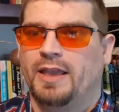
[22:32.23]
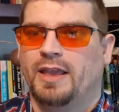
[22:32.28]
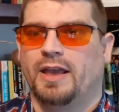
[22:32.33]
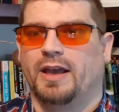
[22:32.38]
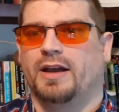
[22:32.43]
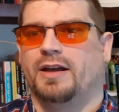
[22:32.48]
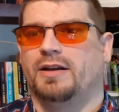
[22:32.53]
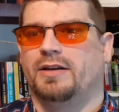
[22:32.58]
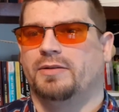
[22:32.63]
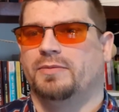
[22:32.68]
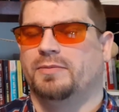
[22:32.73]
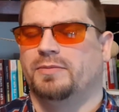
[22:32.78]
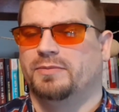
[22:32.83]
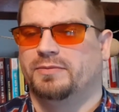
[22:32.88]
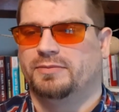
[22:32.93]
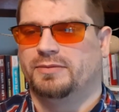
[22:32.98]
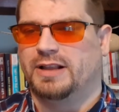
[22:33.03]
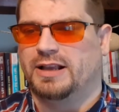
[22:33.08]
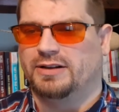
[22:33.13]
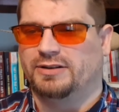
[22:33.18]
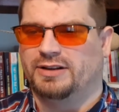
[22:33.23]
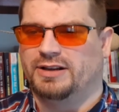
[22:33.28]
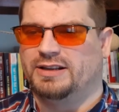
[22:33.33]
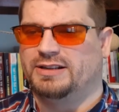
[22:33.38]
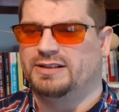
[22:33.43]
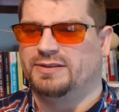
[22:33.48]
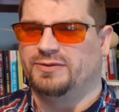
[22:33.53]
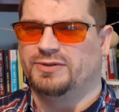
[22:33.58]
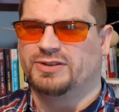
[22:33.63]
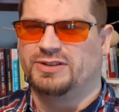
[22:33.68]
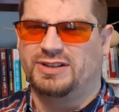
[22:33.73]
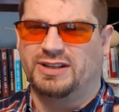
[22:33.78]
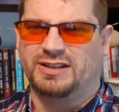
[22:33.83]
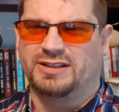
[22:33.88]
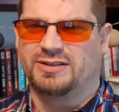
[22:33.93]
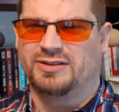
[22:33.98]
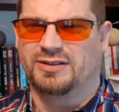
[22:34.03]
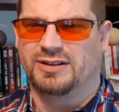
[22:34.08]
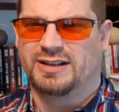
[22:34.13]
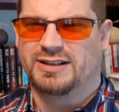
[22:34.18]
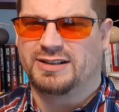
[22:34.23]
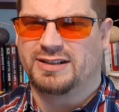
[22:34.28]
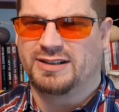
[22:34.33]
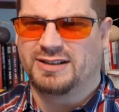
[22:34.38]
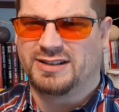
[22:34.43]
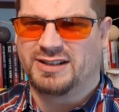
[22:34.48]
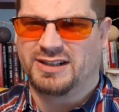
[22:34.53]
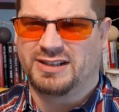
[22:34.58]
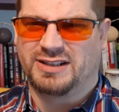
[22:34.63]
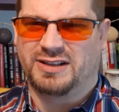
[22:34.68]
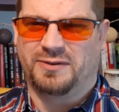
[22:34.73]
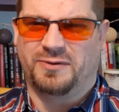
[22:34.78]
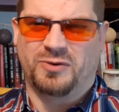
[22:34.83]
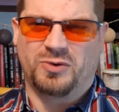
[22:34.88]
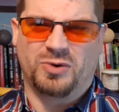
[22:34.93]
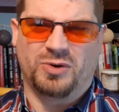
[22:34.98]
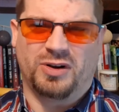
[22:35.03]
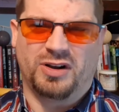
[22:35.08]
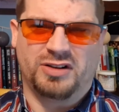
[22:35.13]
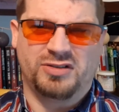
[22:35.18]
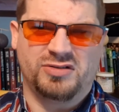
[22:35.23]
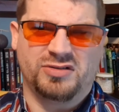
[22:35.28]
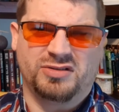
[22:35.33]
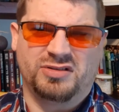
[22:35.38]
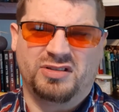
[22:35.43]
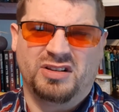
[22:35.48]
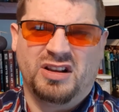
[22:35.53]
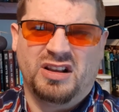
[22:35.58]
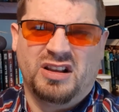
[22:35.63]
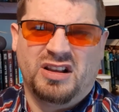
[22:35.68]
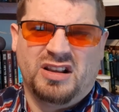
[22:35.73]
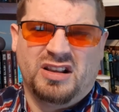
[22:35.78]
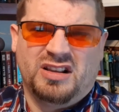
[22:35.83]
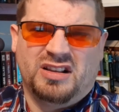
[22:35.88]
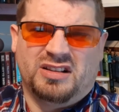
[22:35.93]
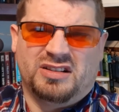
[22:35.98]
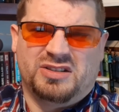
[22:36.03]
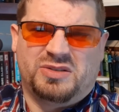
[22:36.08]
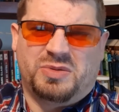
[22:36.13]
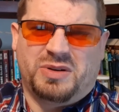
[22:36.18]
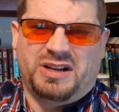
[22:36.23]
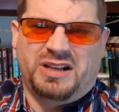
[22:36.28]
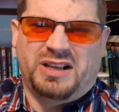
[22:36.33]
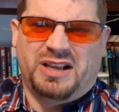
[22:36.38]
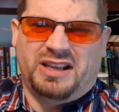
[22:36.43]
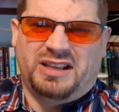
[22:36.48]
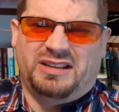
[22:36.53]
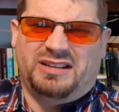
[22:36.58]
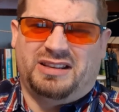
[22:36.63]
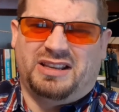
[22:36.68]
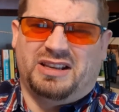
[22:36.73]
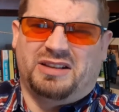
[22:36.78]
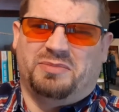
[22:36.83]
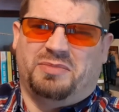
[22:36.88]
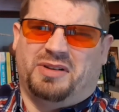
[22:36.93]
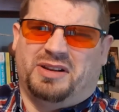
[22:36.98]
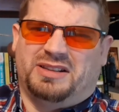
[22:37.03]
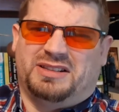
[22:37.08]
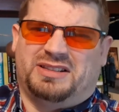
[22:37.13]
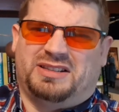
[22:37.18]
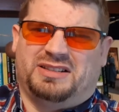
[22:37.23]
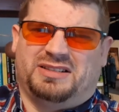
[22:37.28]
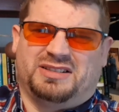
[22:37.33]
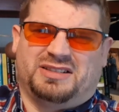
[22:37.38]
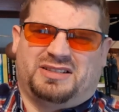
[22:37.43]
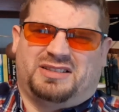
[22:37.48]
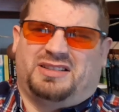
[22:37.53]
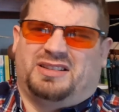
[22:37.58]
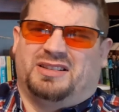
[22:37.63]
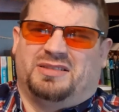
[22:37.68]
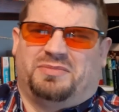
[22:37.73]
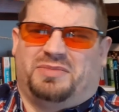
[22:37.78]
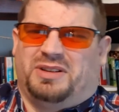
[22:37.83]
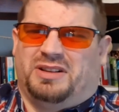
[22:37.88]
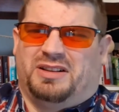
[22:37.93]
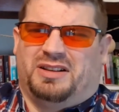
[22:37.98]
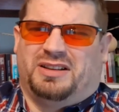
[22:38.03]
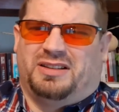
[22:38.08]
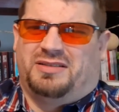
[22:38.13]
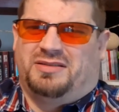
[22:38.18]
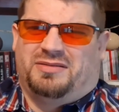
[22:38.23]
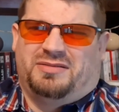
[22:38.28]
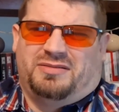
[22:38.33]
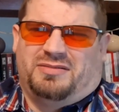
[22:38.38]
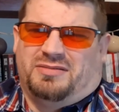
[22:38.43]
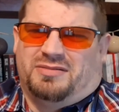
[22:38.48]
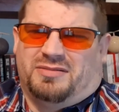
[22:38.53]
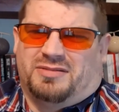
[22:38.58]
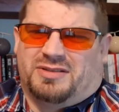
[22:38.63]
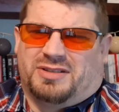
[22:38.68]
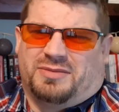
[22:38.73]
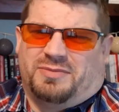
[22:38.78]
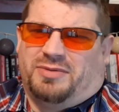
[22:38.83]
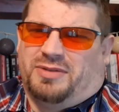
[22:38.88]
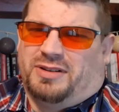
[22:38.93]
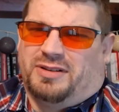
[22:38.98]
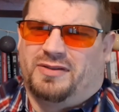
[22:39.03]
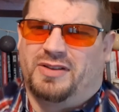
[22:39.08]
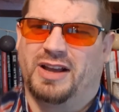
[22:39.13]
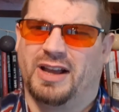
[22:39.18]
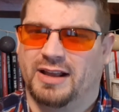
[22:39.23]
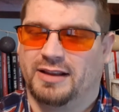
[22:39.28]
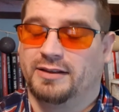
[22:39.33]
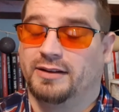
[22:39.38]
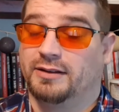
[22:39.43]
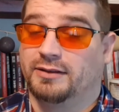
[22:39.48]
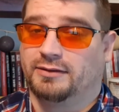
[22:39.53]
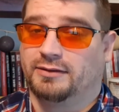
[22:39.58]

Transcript: Nowadays, if a stick's got less than 64 or 128 gigabytes, you're just going to be like, what's the point of that?